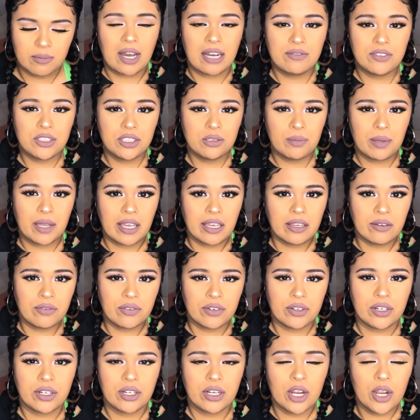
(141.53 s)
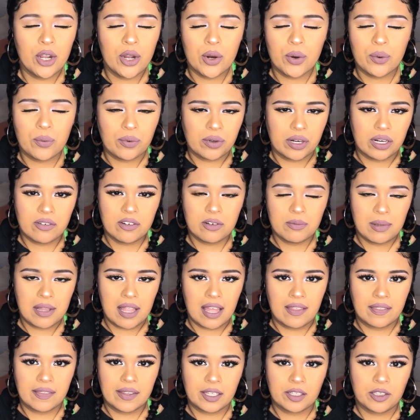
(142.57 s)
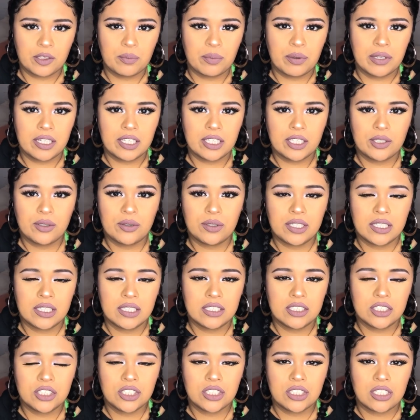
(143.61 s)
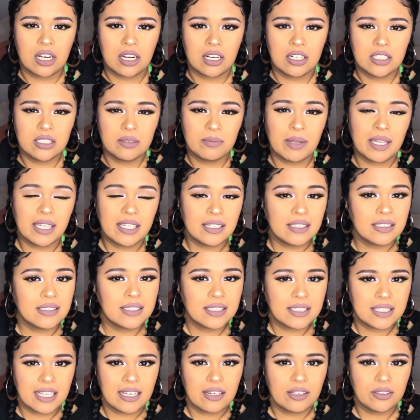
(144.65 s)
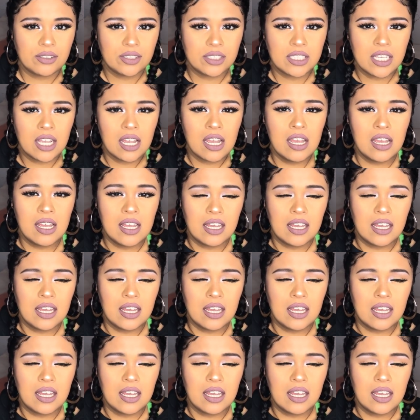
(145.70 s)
So after you pay for whatever plan that you pick, you can start making sales,